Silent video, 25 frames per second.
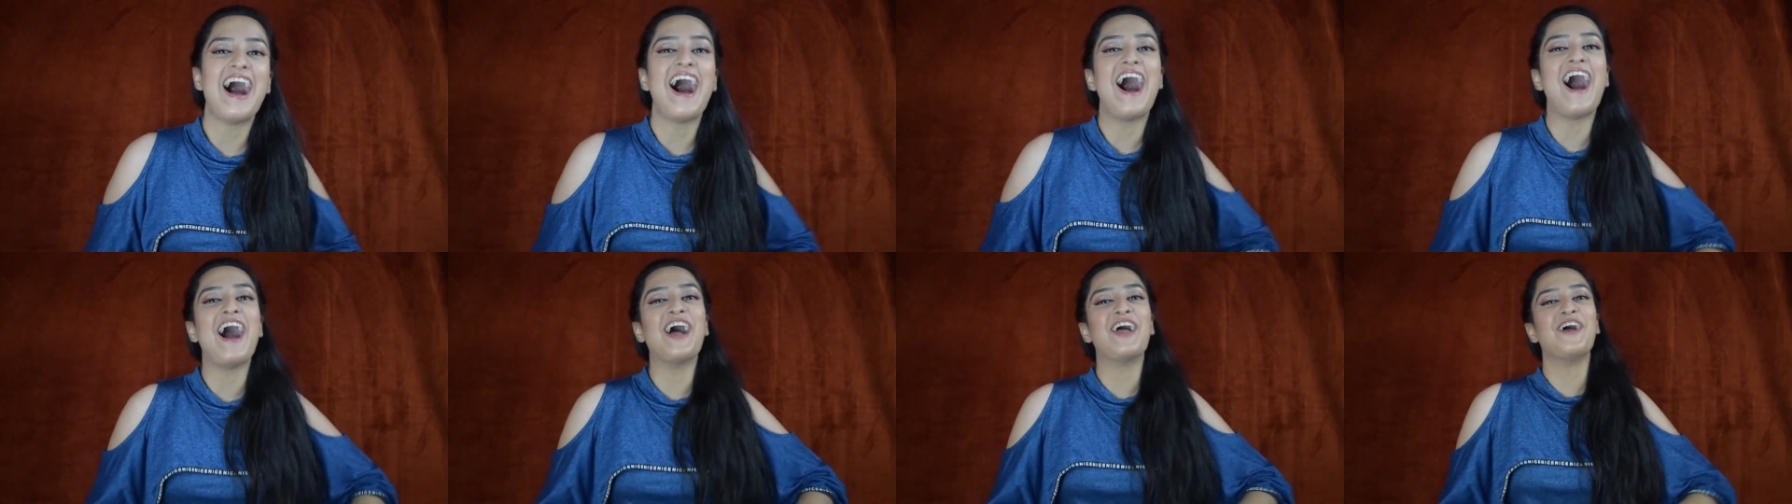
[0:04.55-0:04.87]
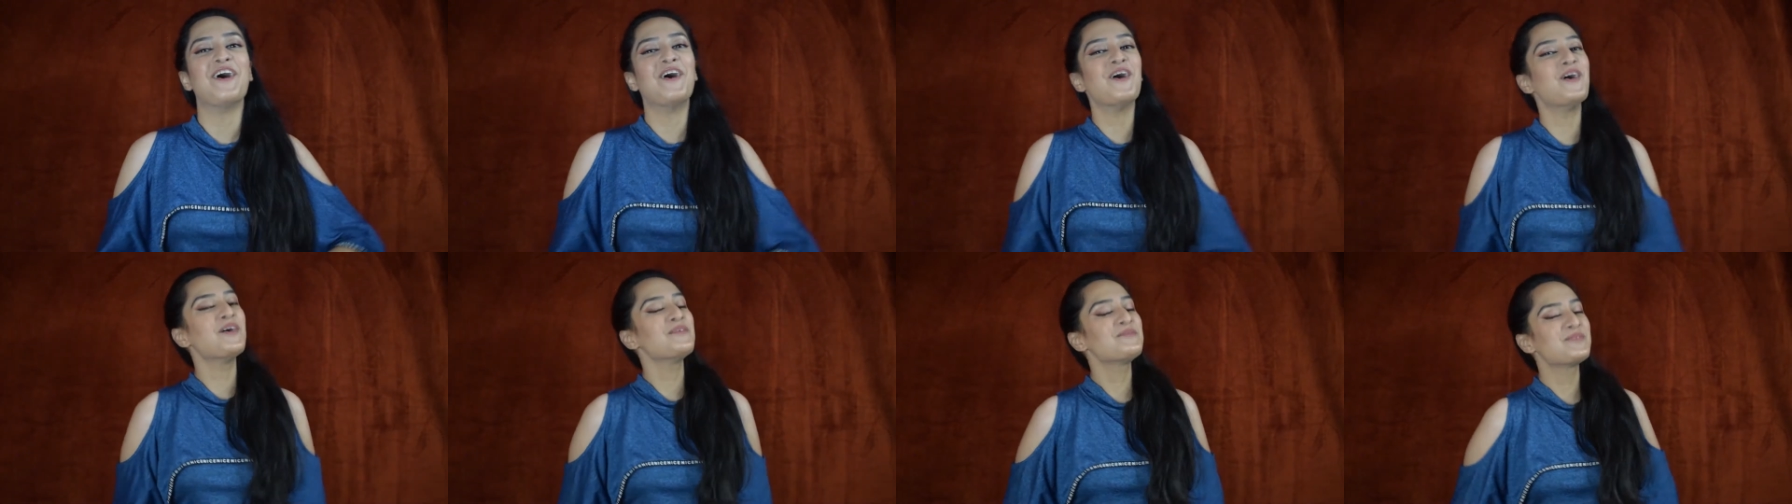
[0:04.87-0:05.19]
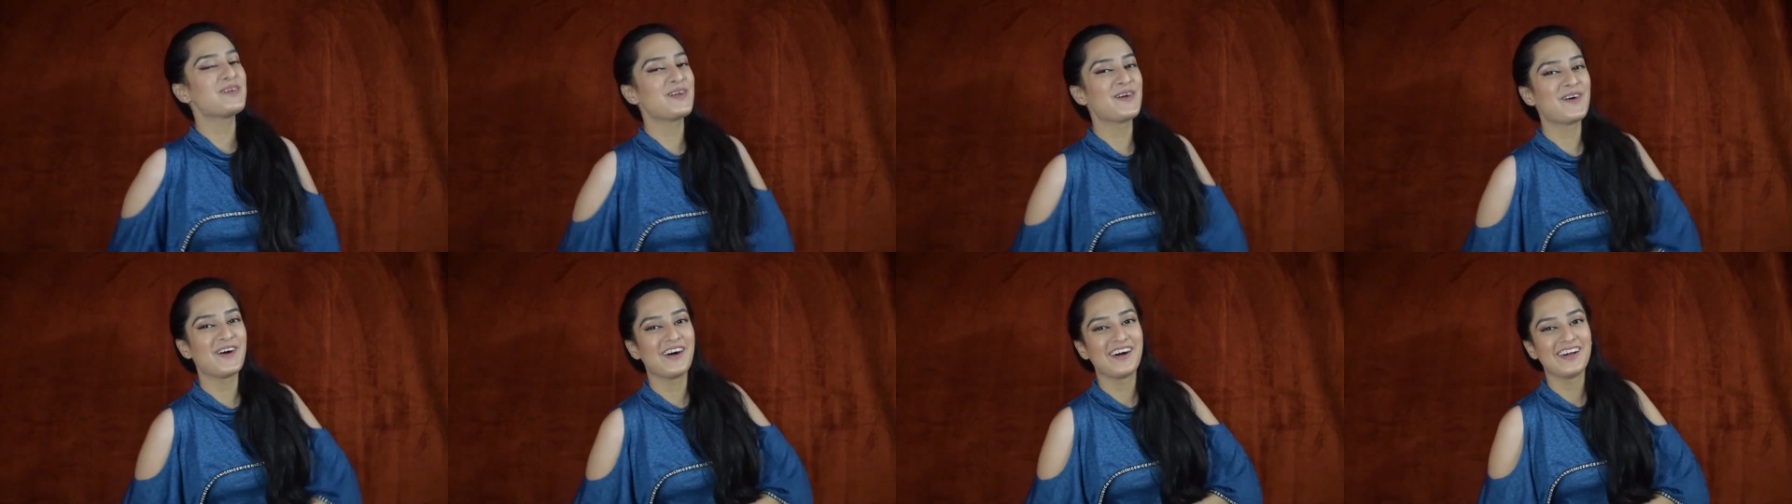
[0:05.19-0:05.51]
I hope
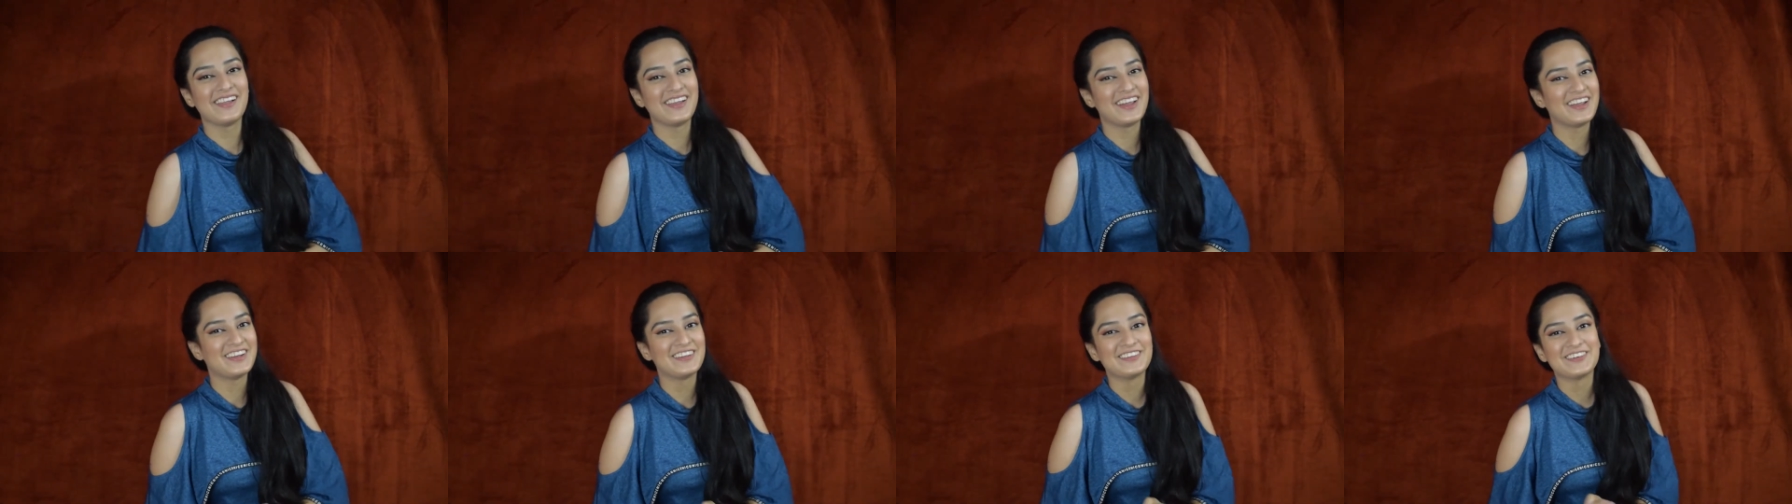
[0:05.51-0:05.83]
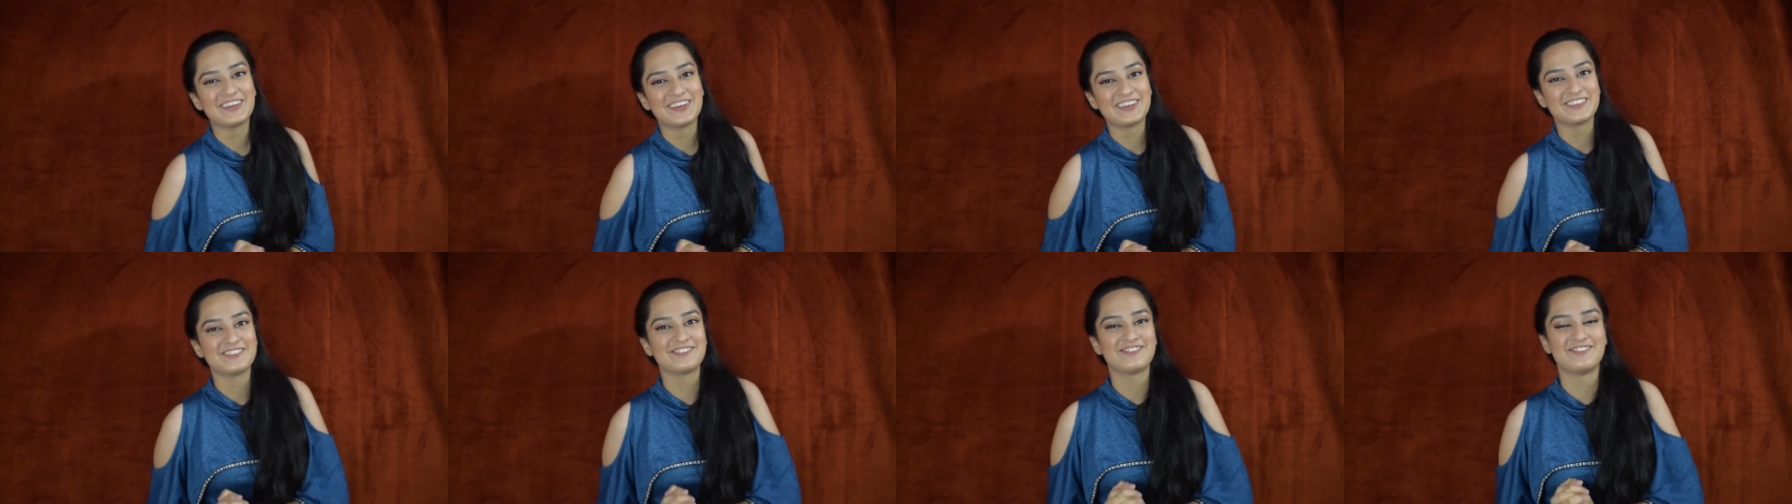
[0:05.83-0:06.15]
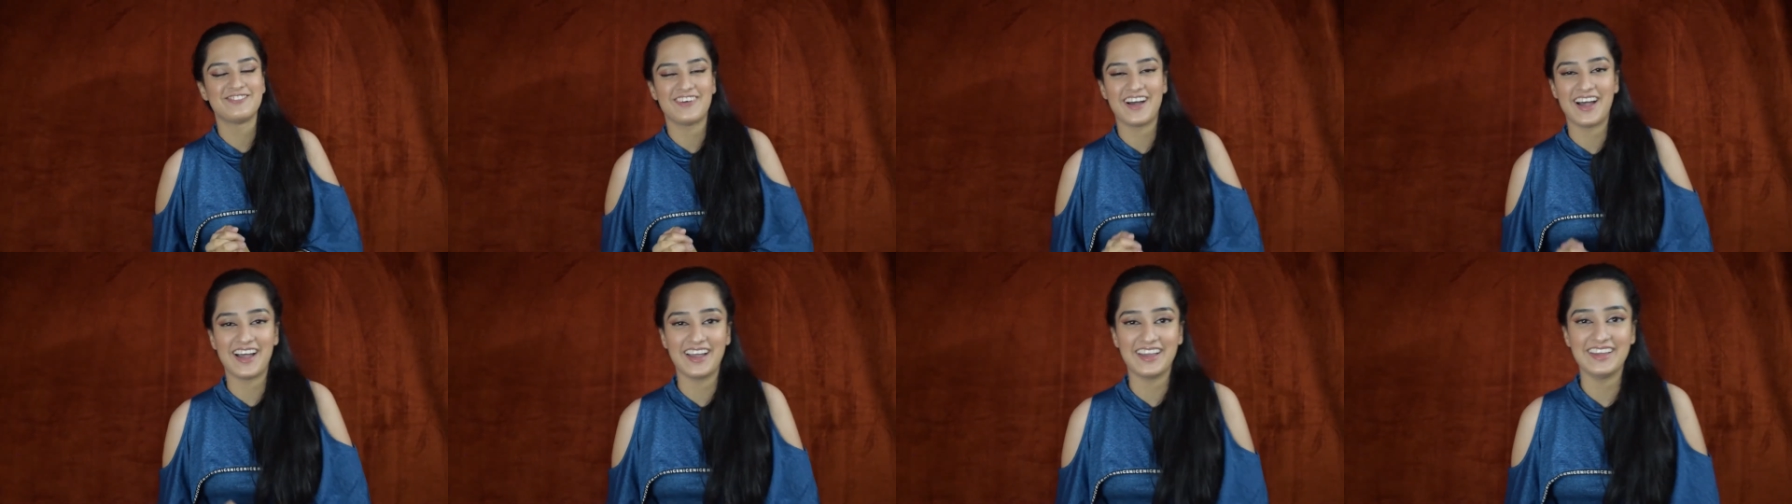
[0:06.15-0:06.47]
you all are doing
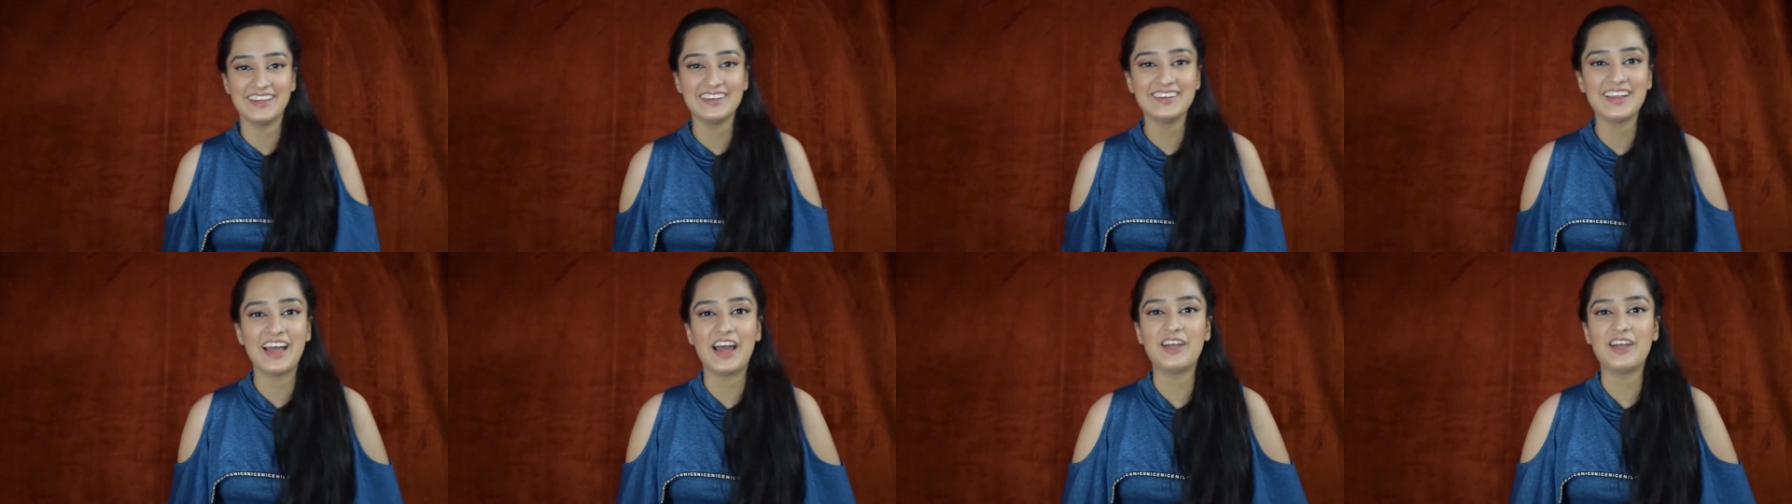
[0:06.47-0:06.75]
fine